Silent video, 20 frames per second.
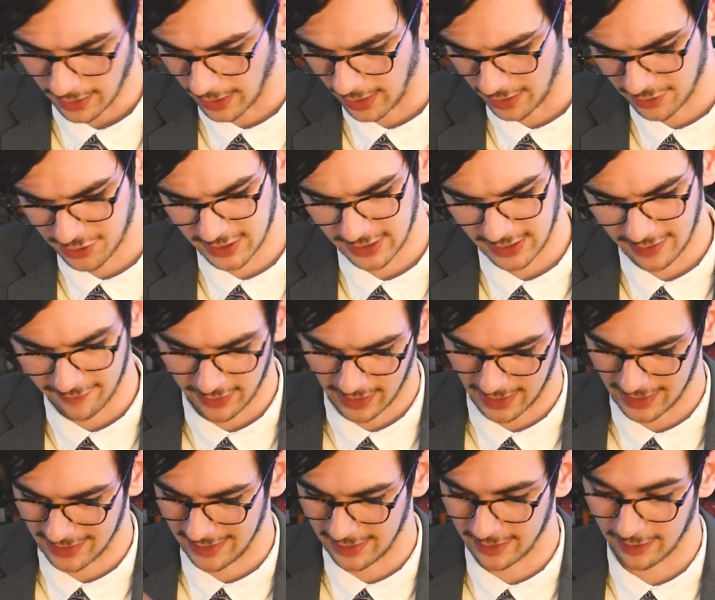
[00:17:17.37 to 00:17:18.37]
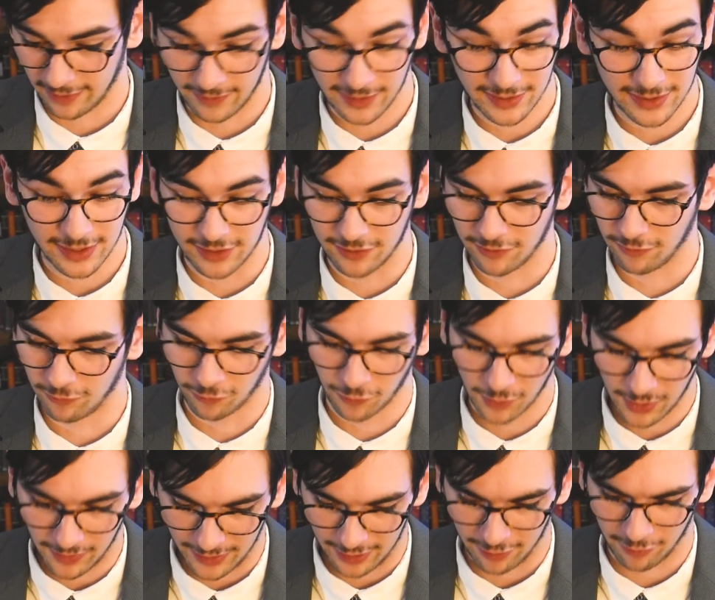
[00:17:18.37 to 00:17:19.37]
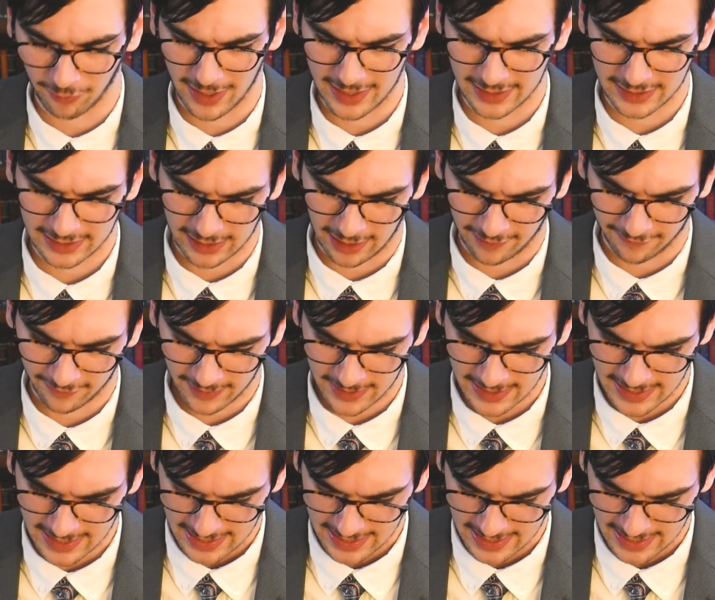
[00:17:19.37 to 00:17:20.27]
just to give an idea. This is really great stuff.